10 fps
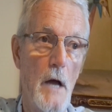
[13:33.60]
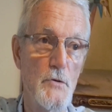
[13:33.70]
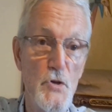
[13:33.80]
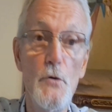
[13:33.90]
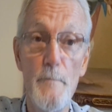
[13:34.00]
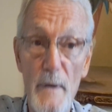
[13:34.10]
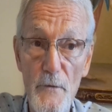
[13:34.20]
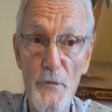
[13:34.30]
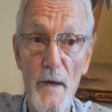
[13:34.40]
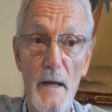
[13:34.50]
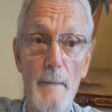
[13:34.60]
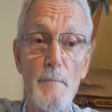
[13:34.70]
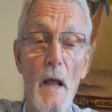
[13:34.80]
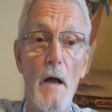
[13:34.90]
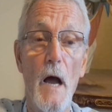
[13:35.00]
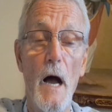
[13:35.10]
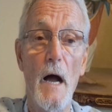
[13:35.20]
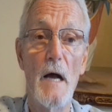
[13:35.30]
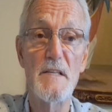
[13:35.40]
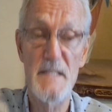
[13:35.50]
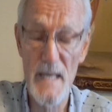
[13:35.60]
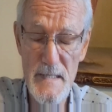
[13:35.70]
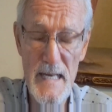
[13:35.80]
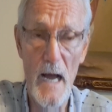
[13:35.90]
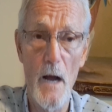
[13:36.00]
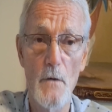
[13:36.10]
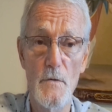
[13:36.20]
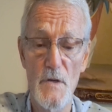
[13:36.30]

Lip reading: to MIFIC, sit down,